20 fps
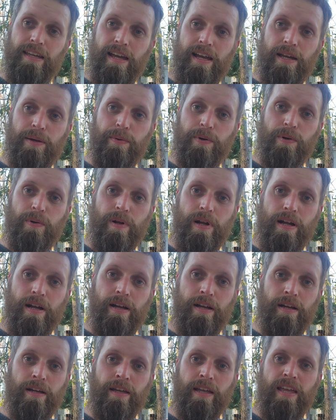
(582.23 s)
I will
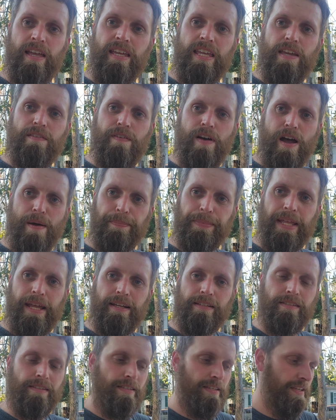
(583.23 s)
uh, give
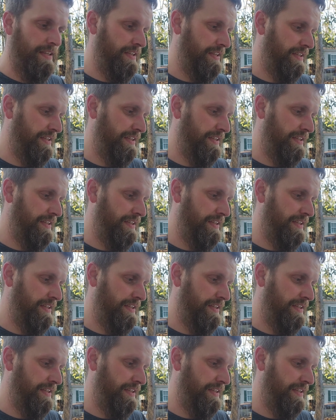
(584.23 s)
updates